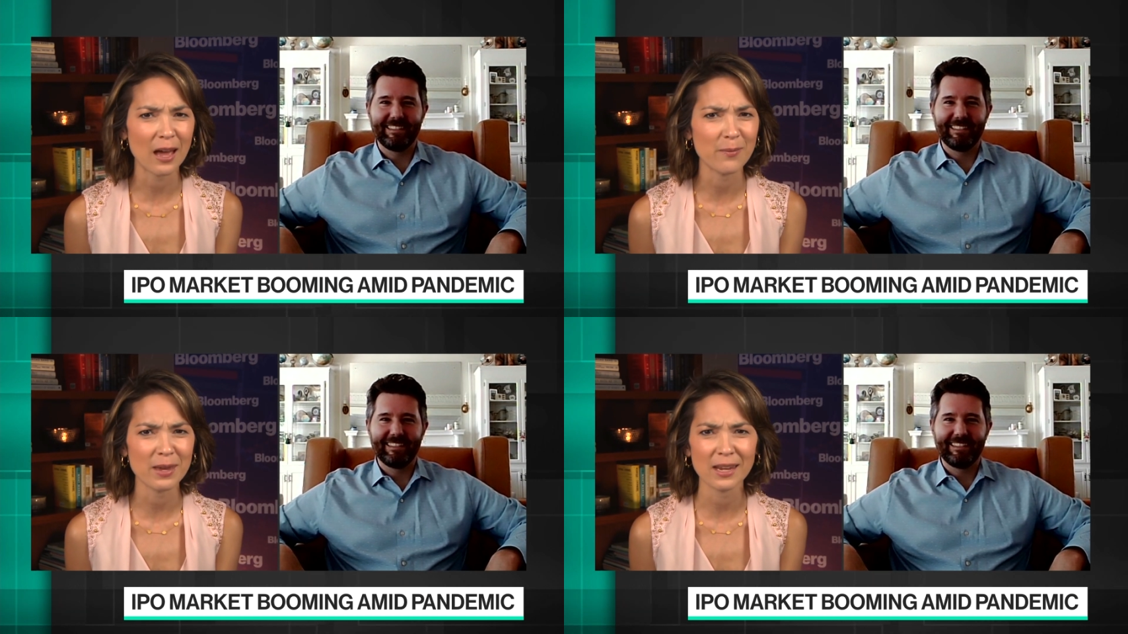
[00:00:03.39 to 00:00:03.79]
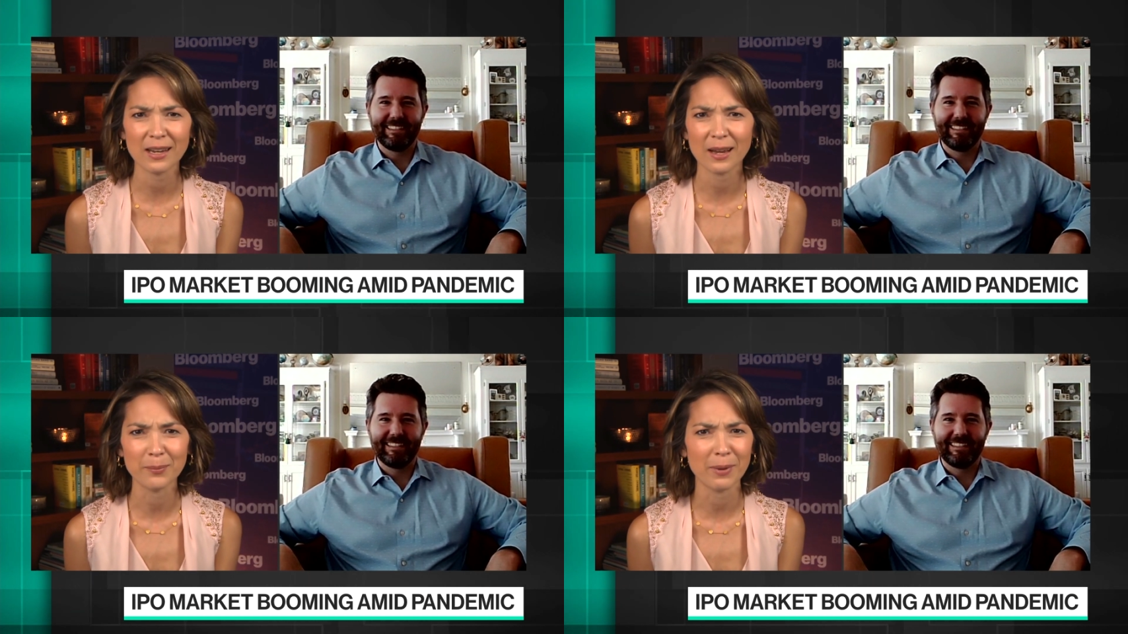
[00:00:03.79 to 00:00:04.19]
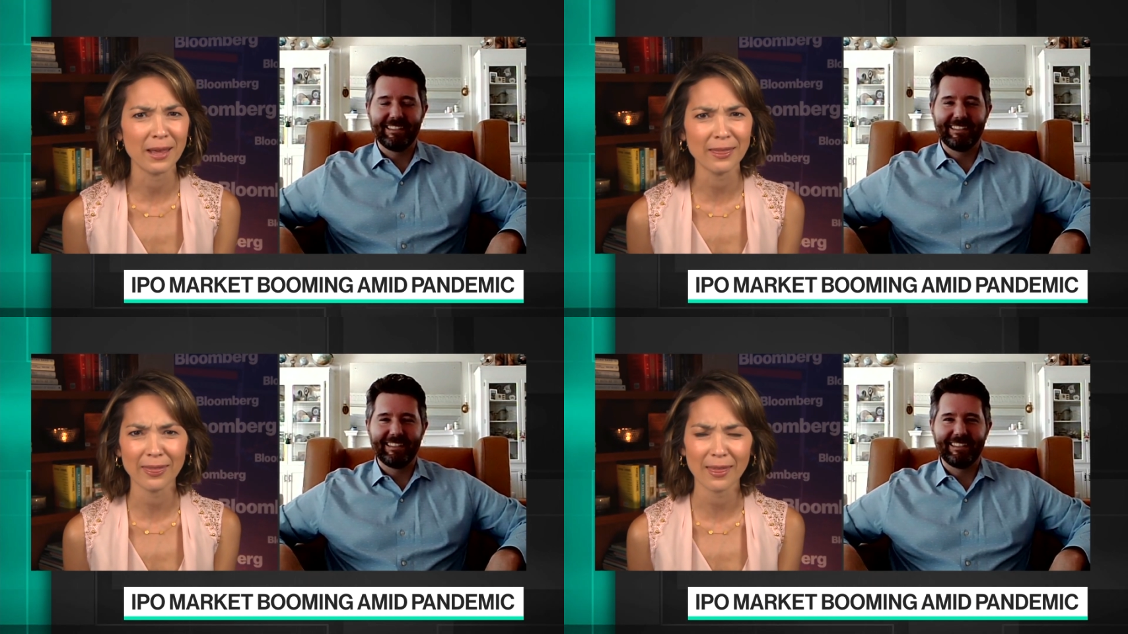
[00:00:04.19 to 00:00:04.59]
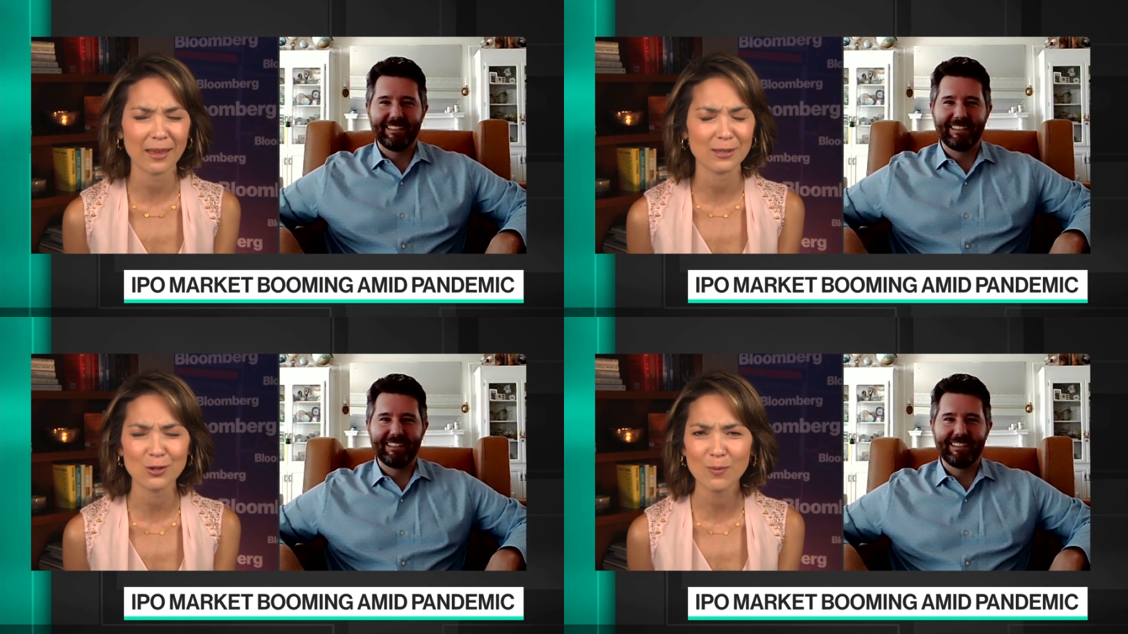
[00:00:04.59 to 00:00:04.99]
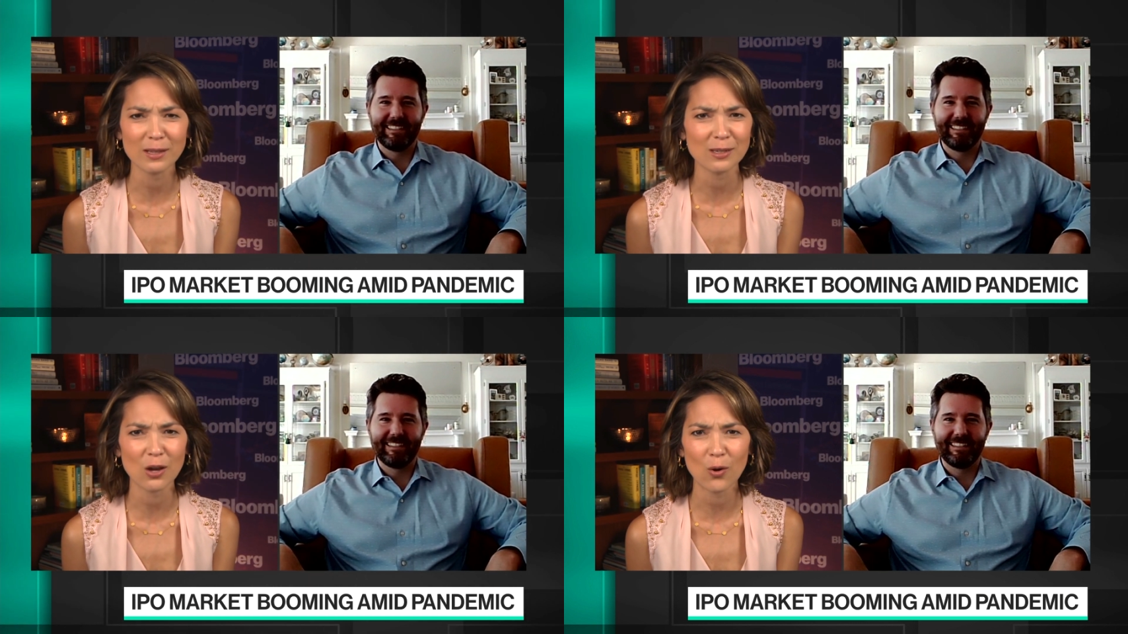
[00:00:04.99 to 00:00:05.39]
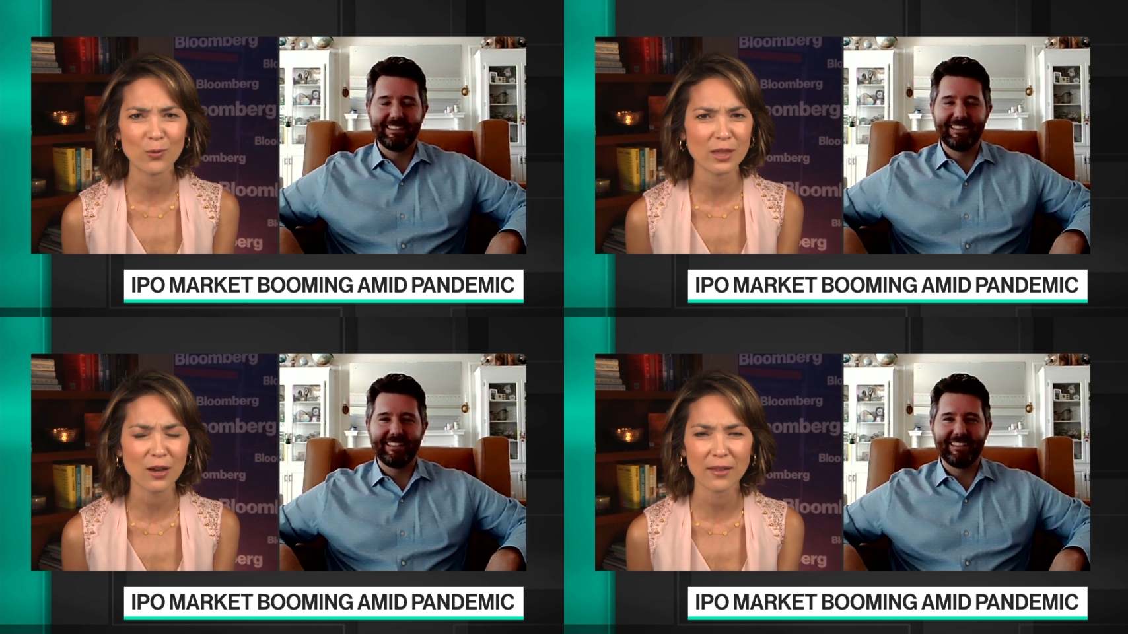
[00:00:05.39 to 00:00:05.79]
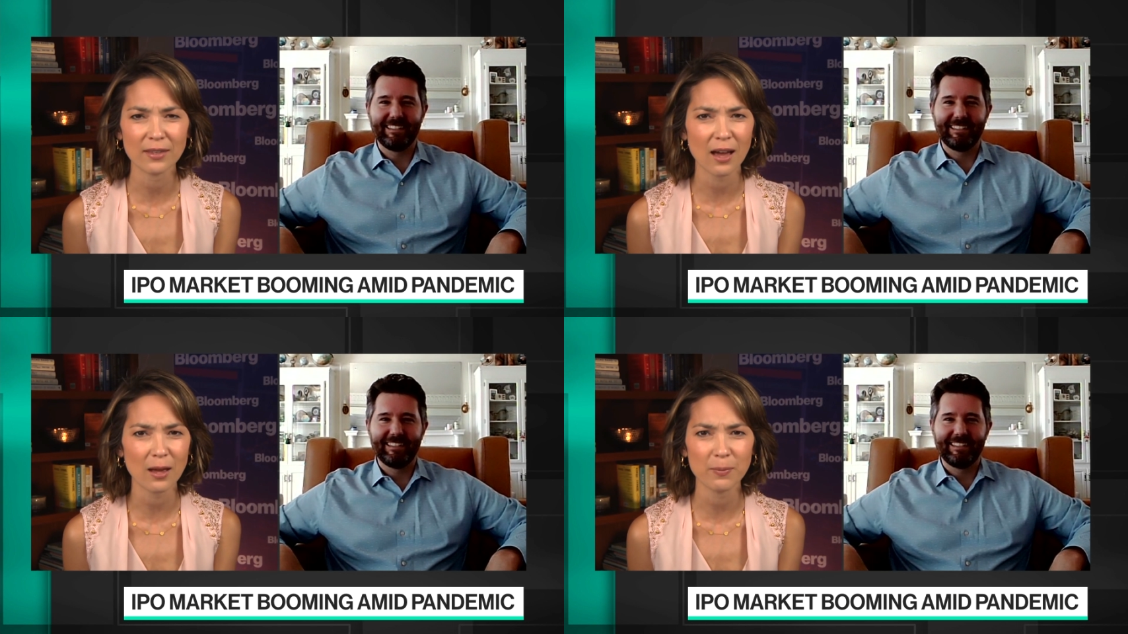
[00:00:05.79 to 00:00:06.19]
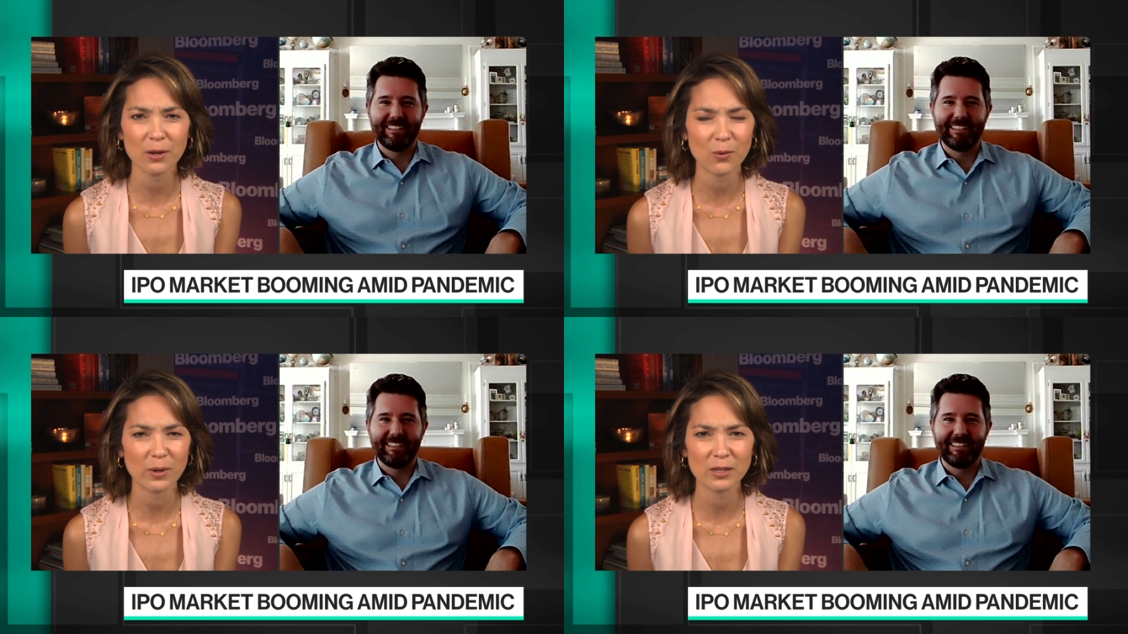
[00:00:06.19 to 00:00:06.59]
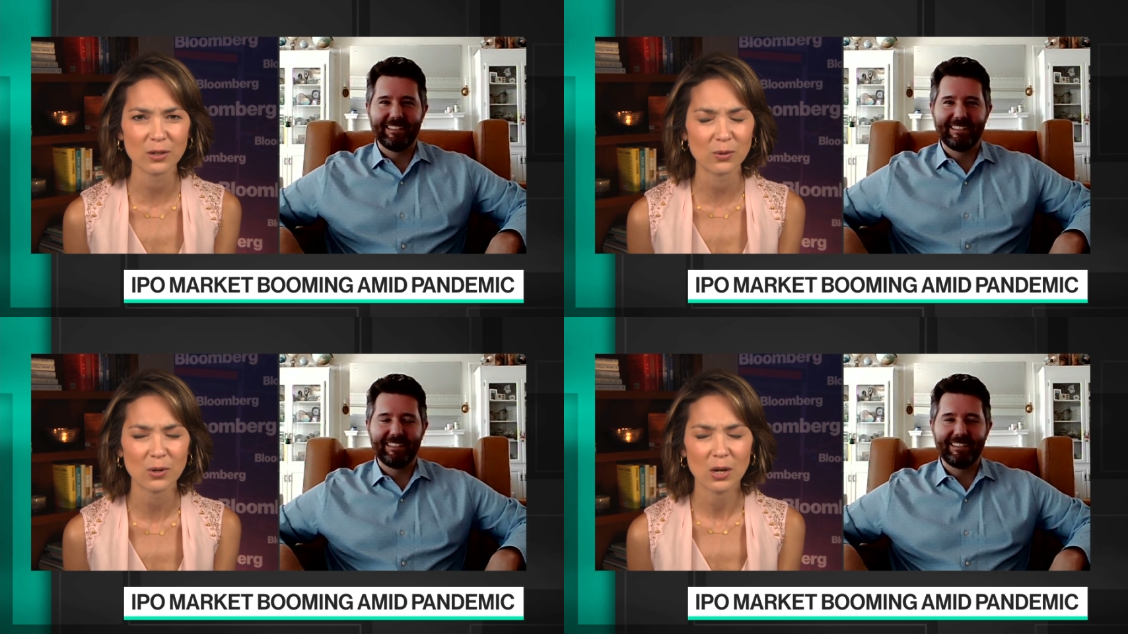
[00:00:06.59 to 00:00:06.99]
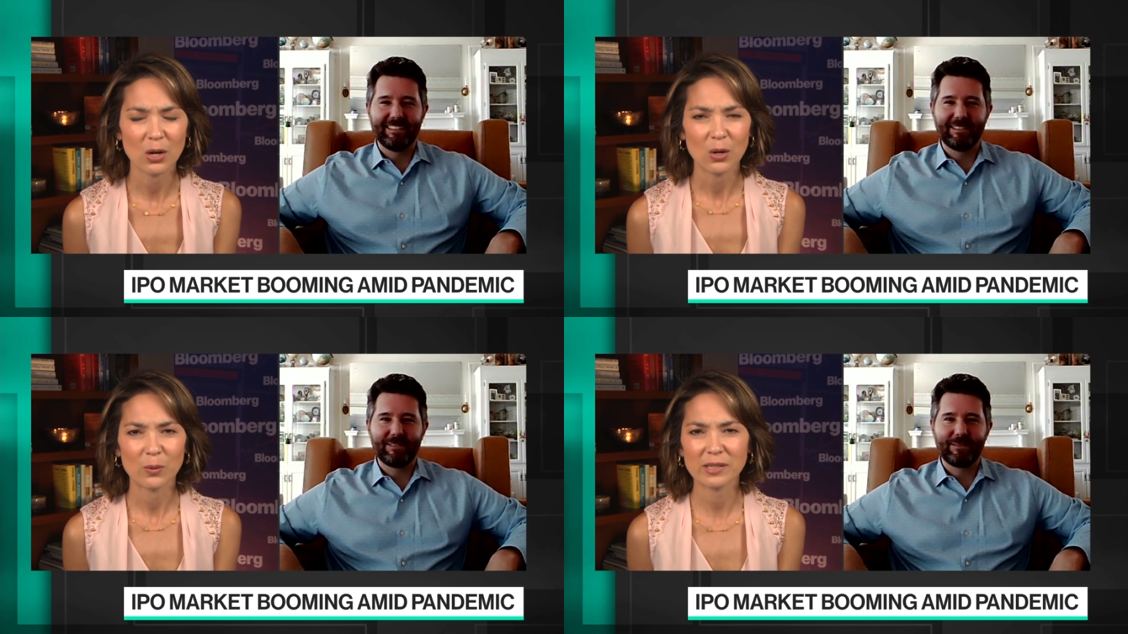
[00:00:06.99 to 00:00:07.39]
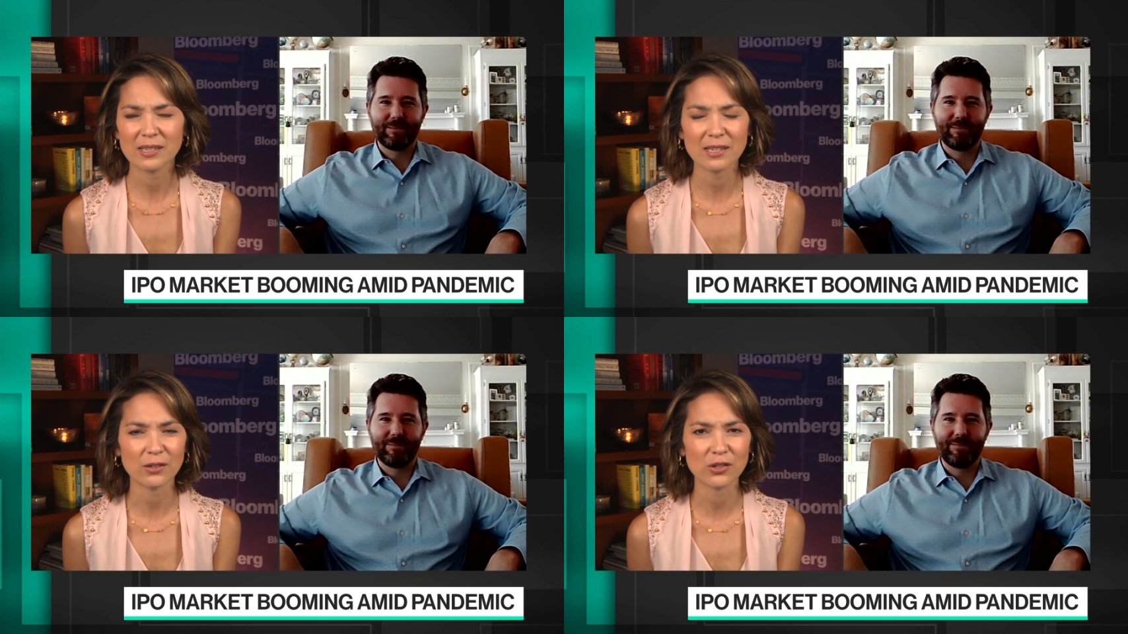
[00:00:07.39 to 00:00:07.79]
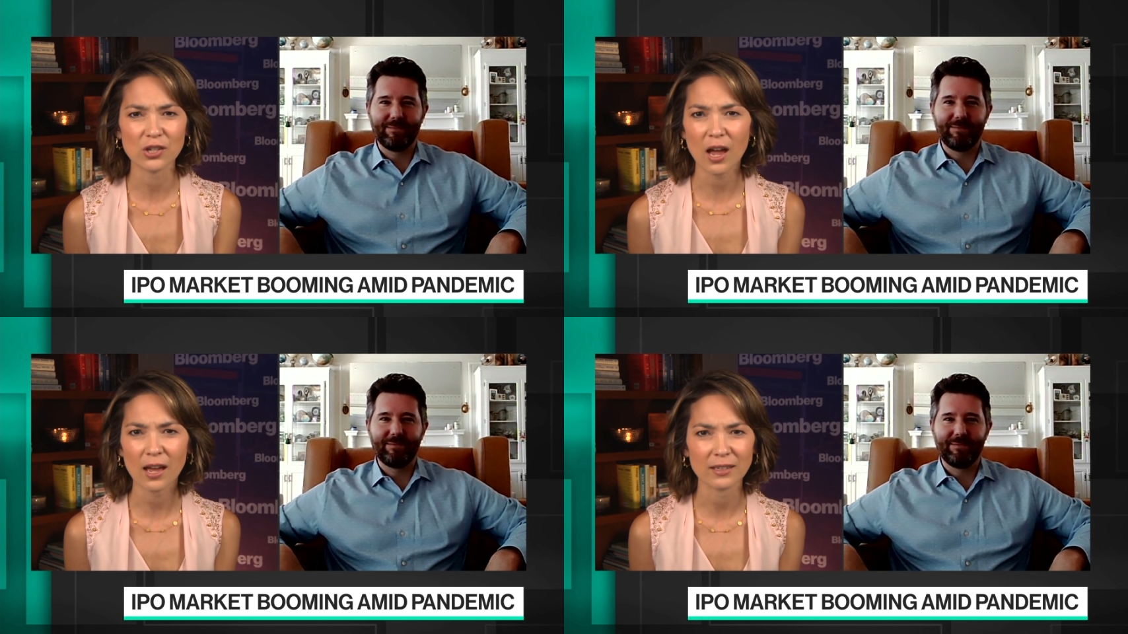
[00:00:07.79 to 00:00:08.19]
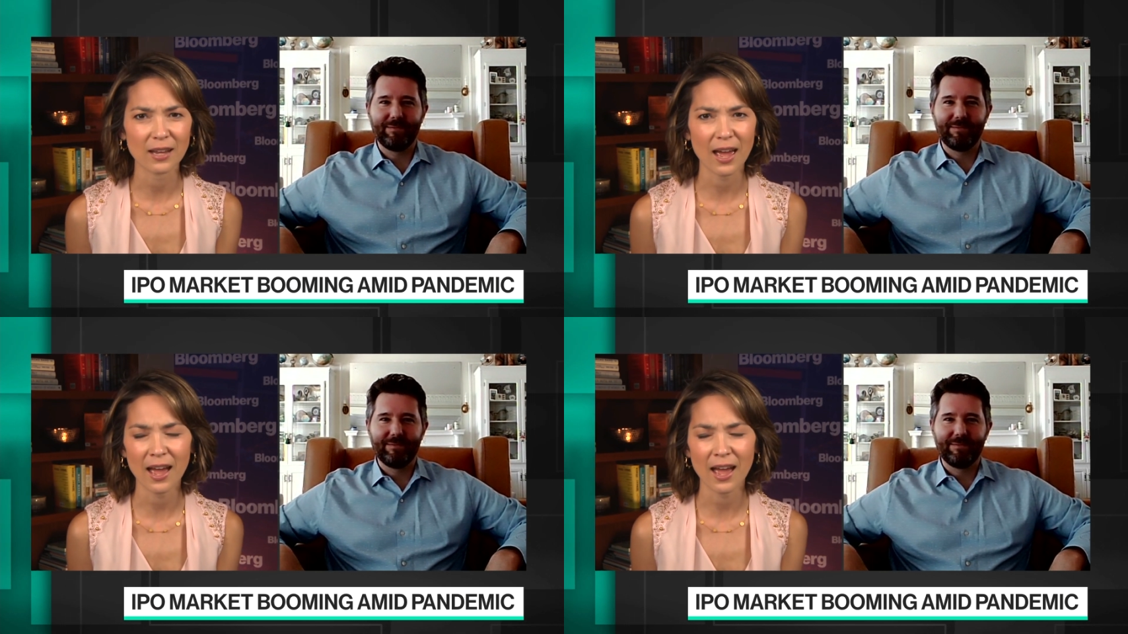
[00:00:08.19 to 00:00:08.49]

Speaker 1: I mean, a month, two months ago, we thought the IPO window was sealed shut,